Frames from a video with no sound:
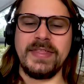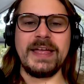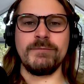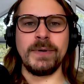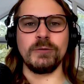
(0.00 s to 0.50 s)

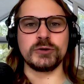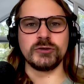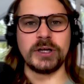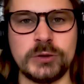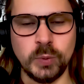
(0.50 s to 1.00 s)
they've built
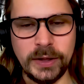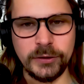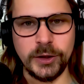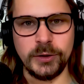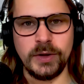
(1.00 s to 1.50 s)
trust
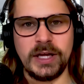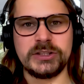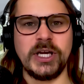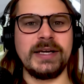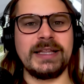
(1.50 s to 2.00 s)
with you,
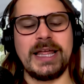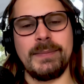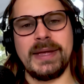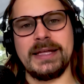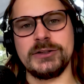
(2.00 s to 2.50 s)
turning
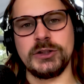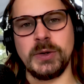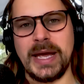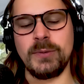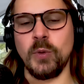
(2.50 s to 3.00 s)
them
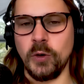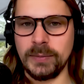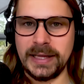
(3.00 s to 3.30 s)
into a warm